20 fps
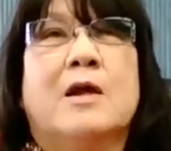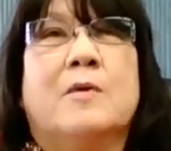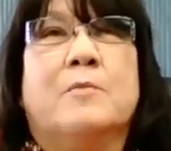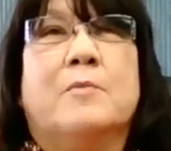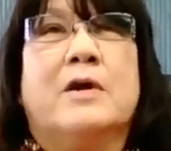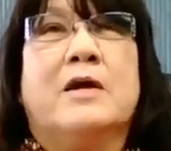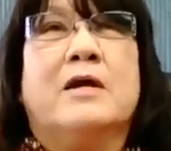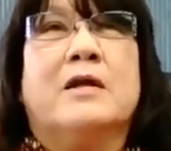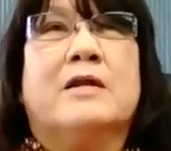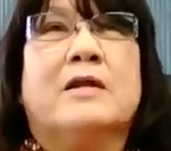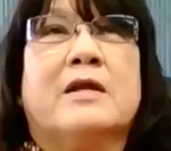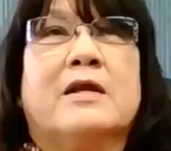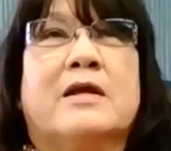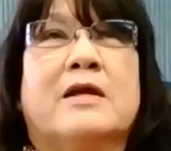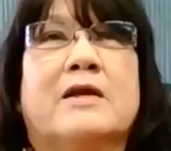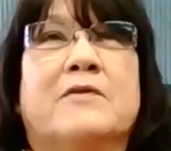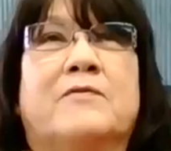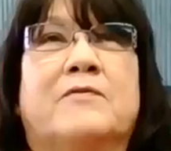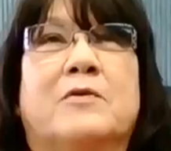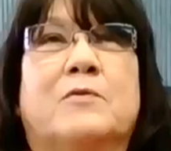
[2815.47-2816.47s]
But
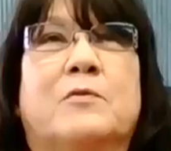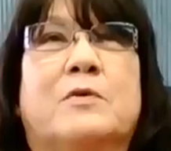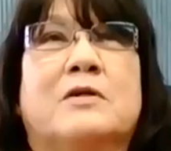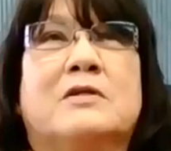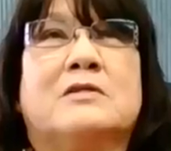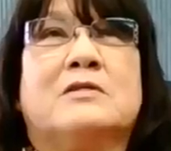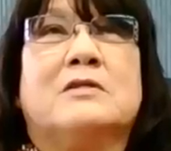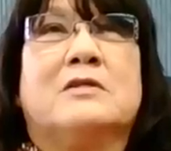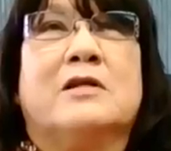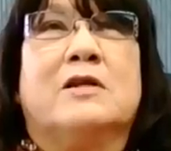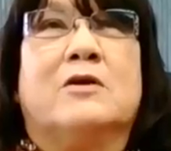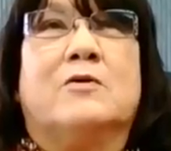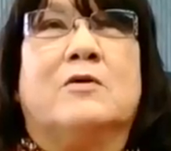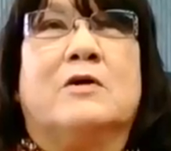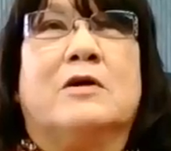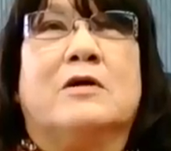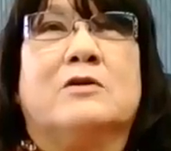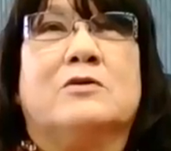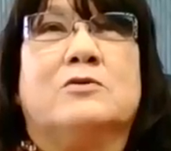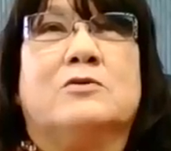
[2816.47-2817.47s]
if it was,
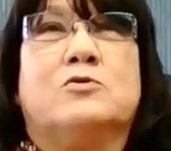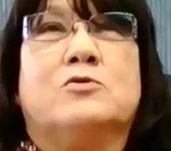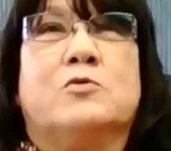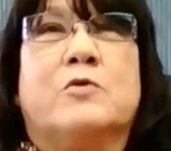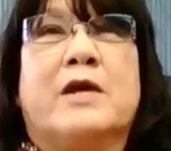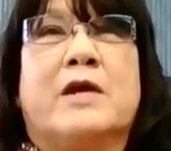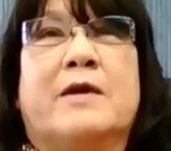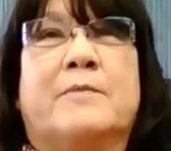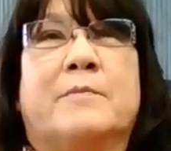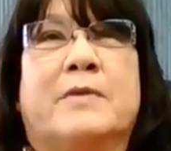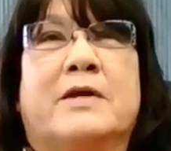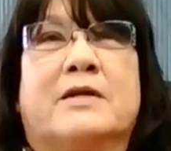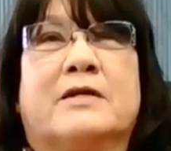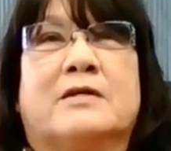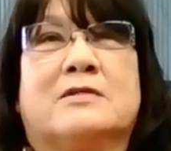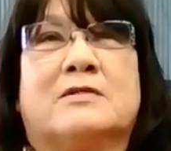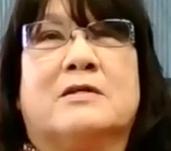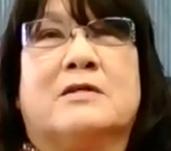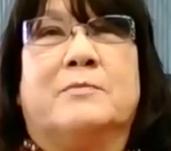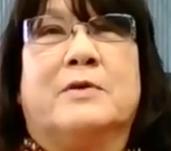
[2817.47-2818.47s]
a dream
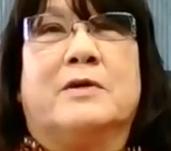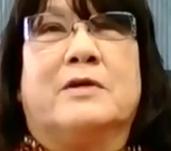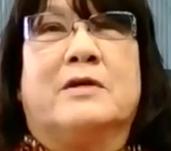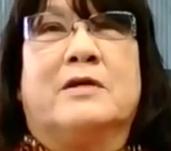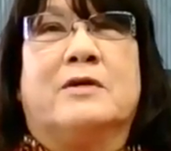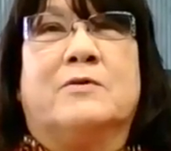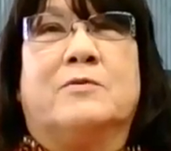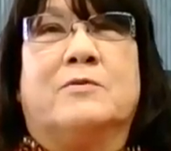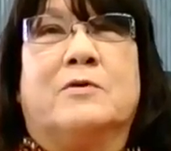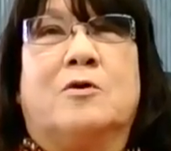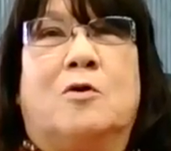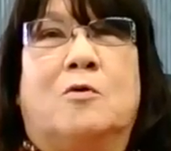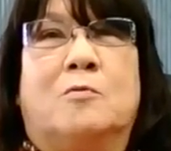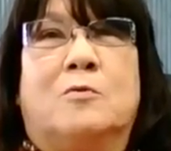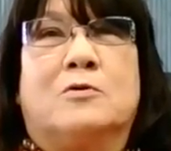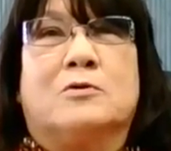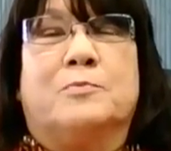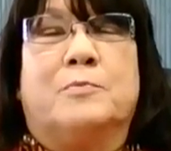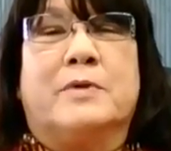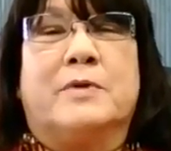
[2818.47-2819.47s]
exhibit, it would
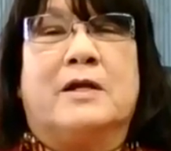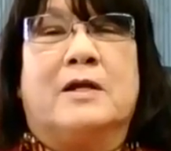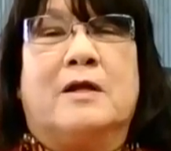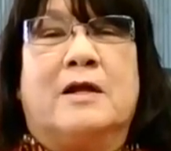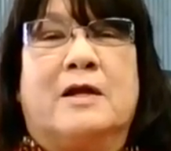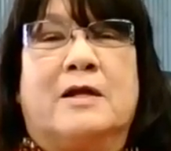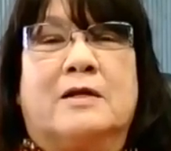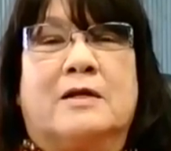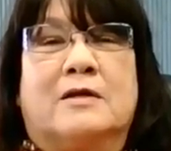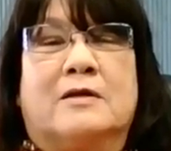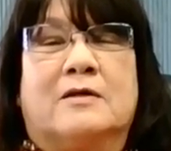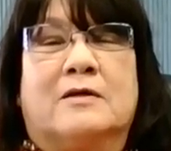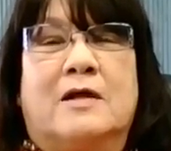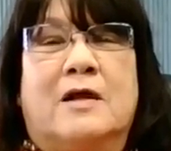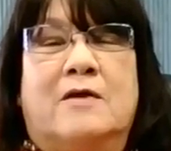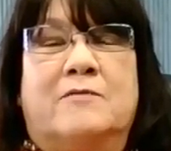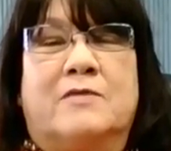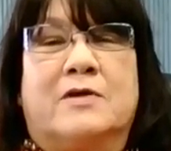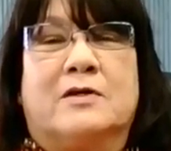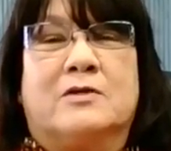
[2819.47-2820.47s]
almost be like
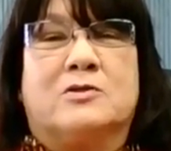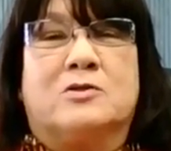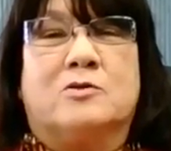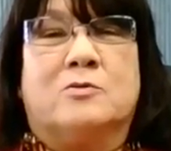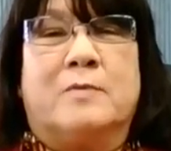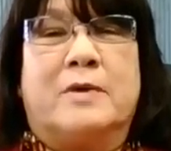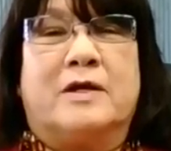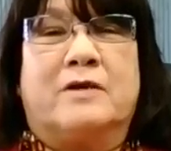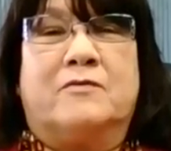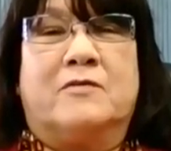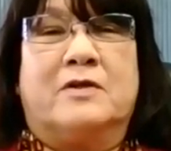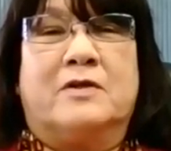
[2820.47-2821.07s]
having a Sumac